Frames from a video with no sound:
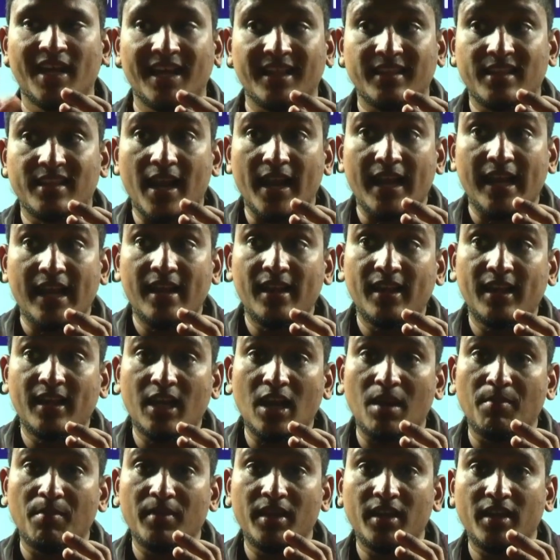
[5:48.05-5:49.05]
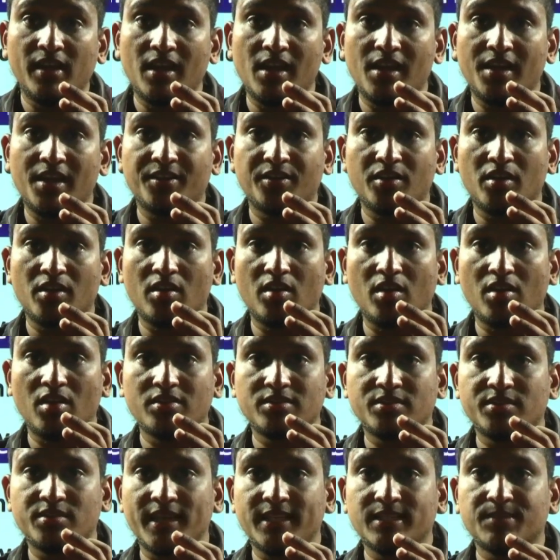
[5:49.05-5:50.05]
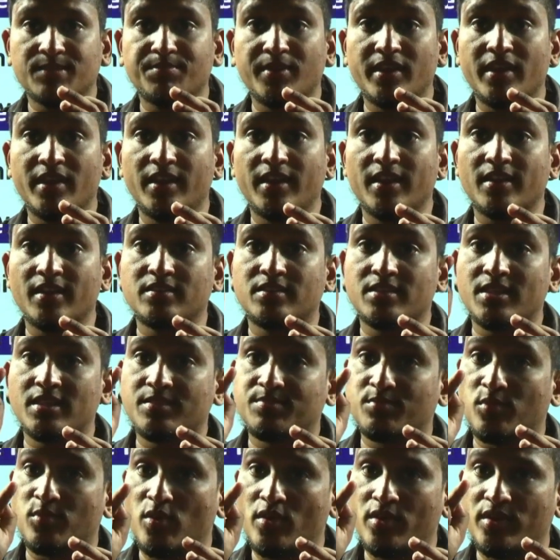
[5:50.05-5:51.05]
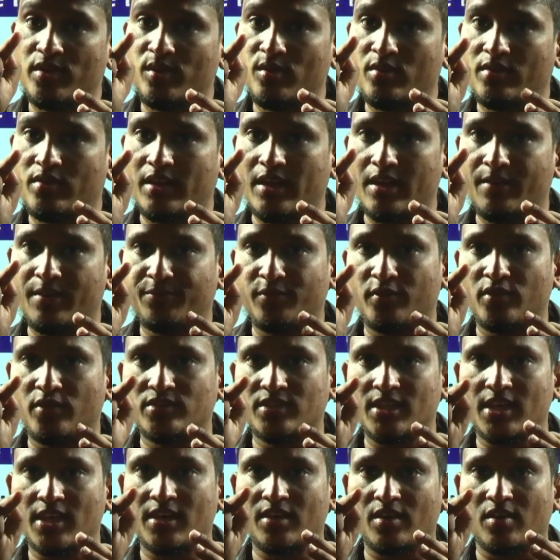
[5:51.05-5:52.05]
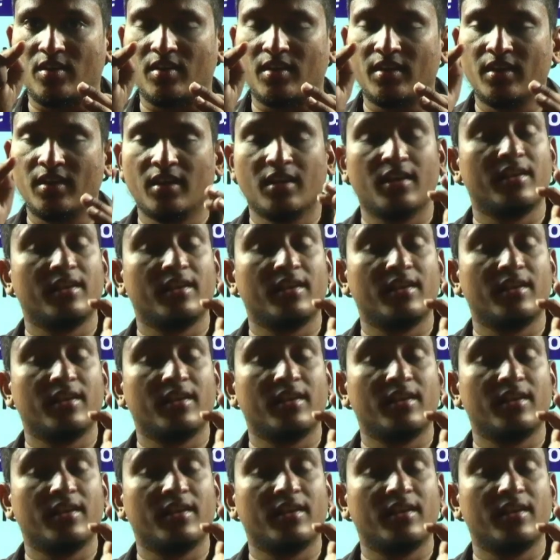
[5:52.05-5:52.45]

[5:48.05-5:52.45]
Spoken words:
The incoming electron also experiences more nuclear force or not?